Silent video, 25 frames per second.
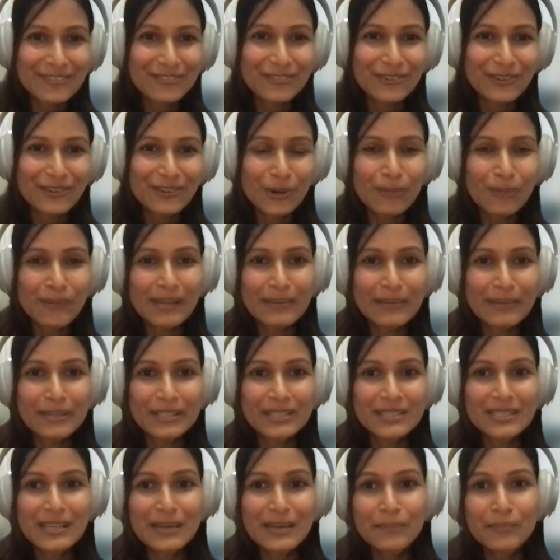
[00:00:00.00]
of global
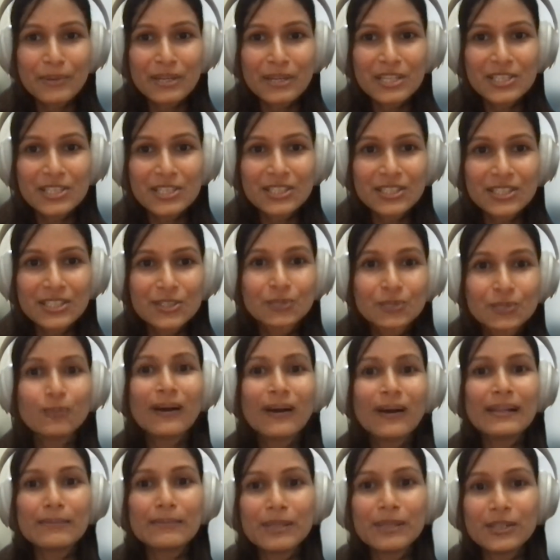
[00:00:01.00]
average temperature to
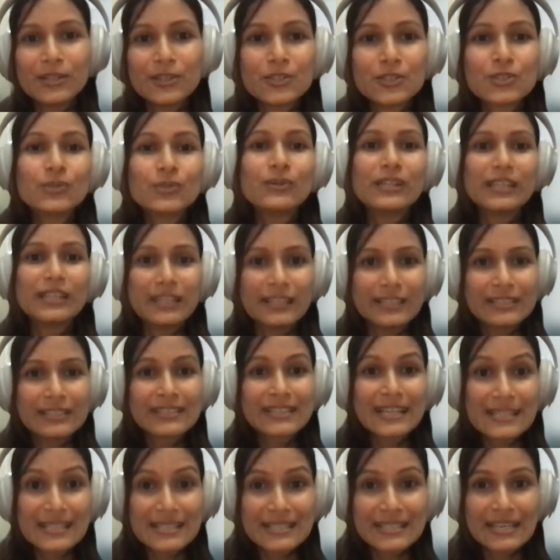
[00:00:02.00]
well below 2
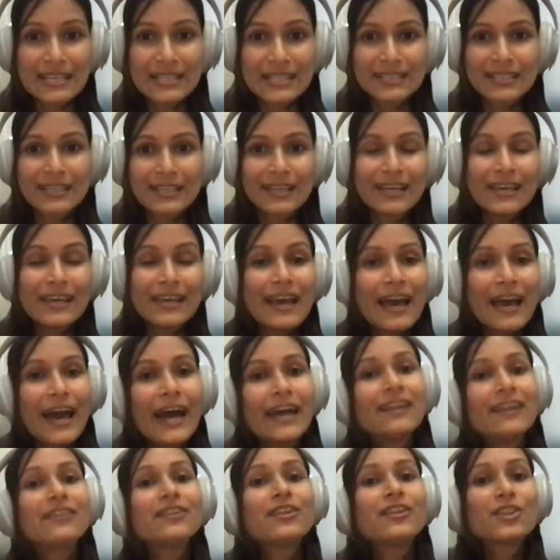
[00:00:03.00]
degrees Celsius.
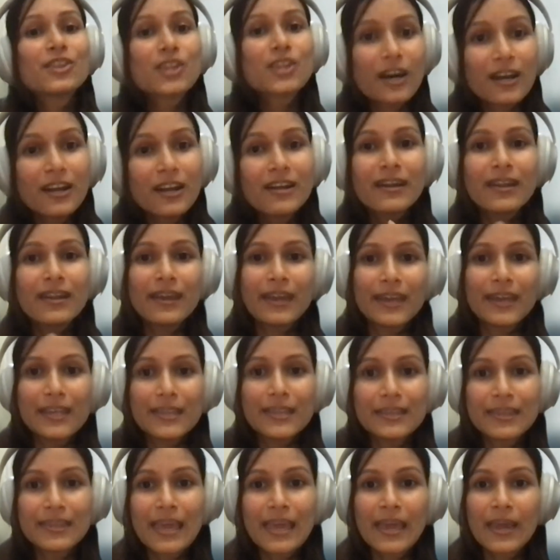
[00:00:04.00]
And on the third
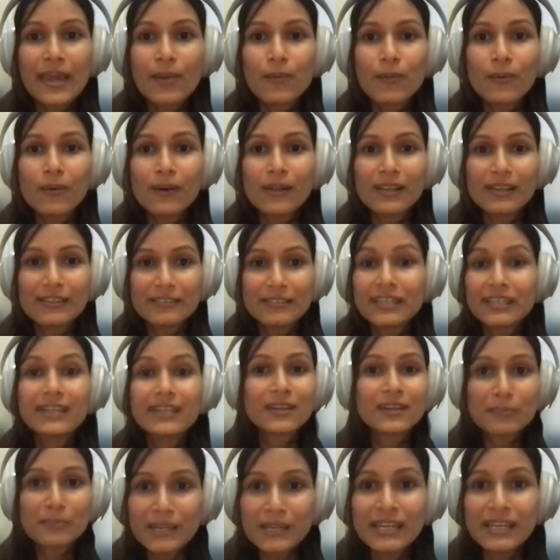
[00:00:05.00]
day, they will
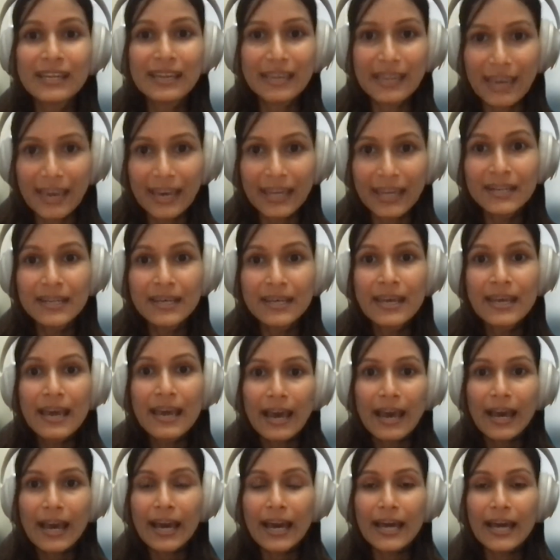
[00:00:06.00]
reconvene again
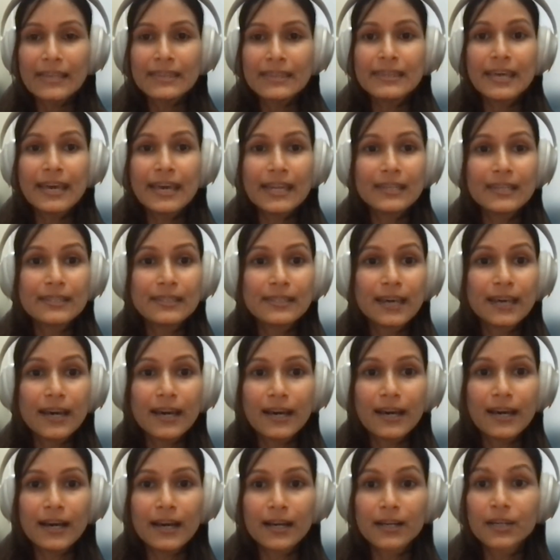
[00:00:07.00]
and then
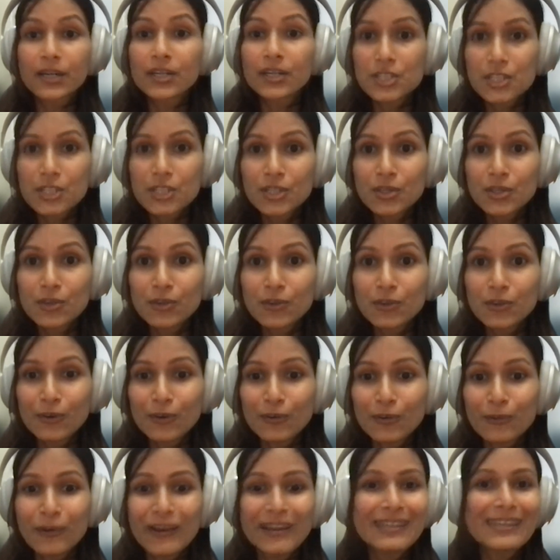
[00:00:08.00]
continue
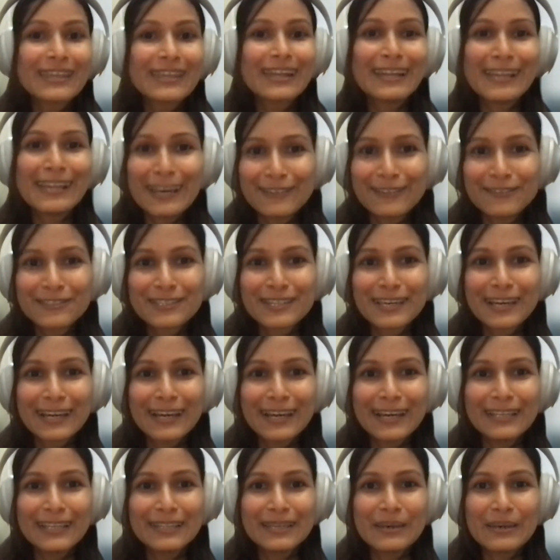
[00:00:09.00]
where they left,
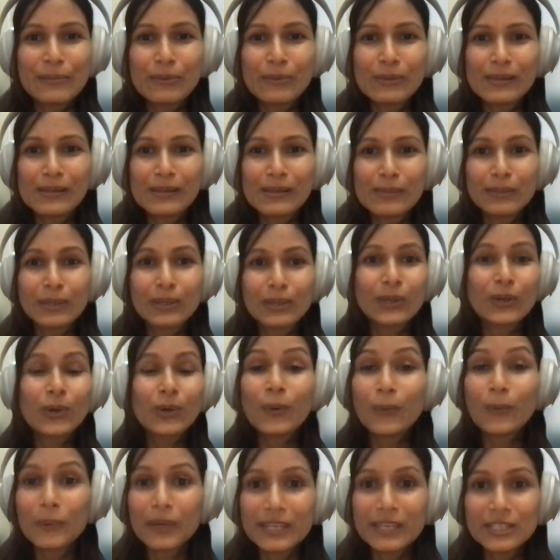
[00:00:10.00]
and they will
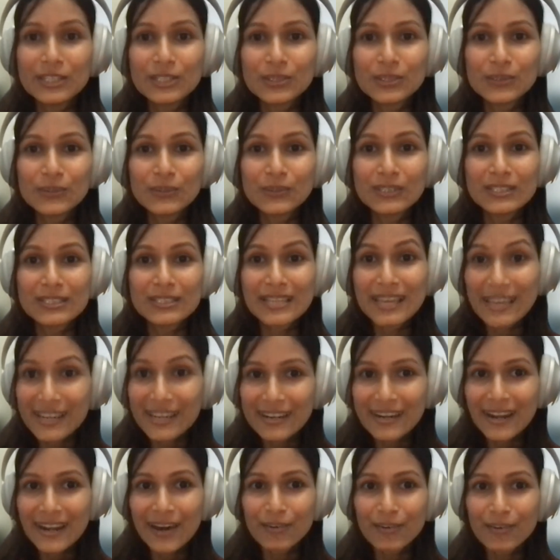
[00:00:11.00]
go into the
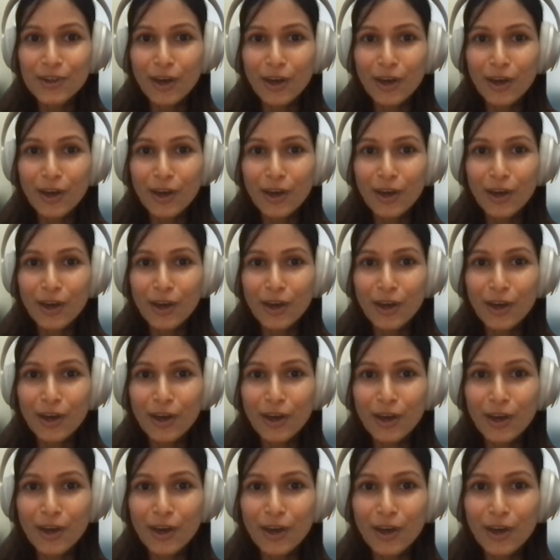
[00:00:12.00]
second round
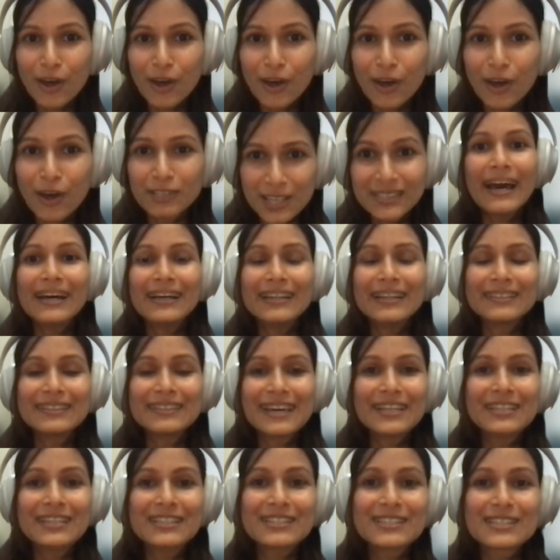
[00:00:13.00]
of
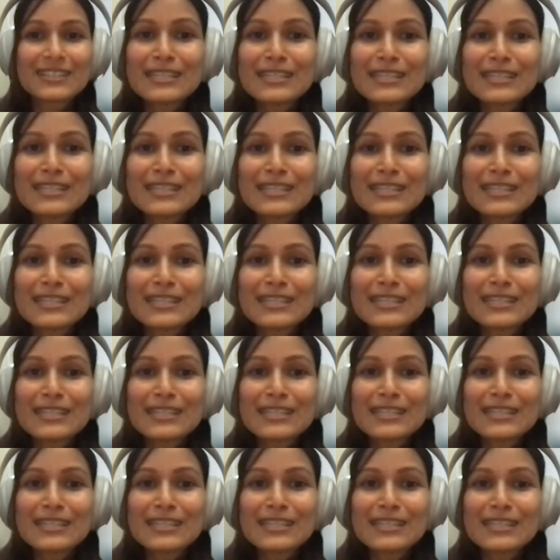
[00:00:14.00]
discussion,
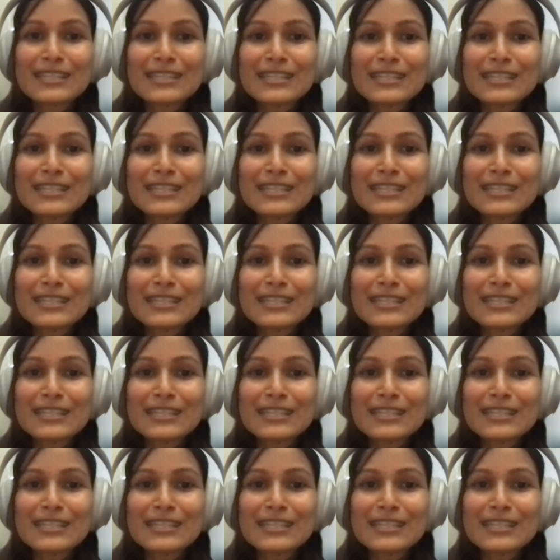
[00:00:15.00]
that is